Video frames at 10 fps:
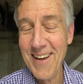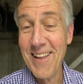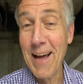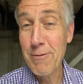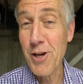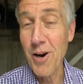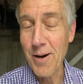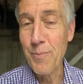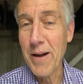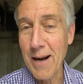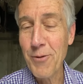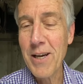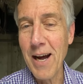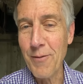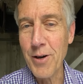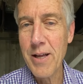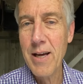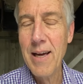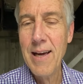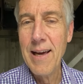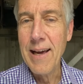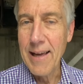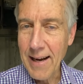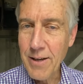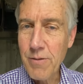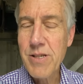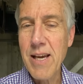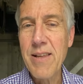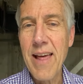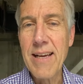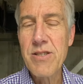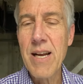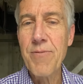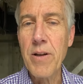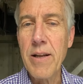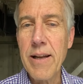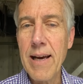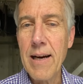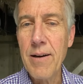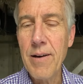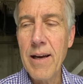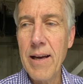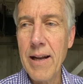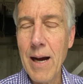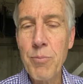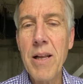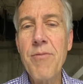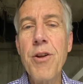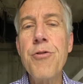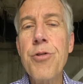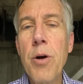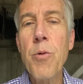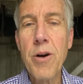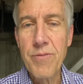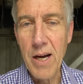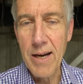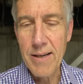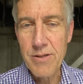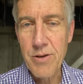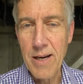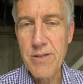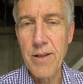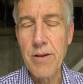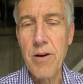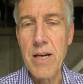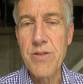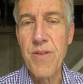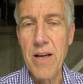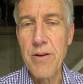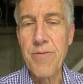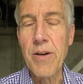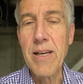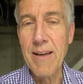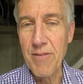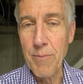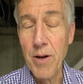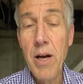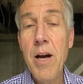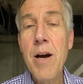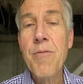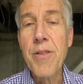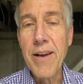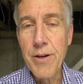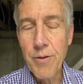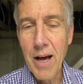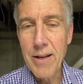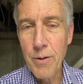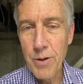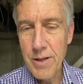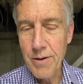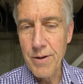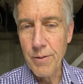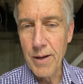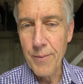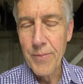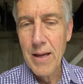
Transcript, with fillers: that was hard, but I've recovered and I do see things differently now. And I believe the true word of God is Christ on the cross Father, forgive them, for they do not know what they're doing.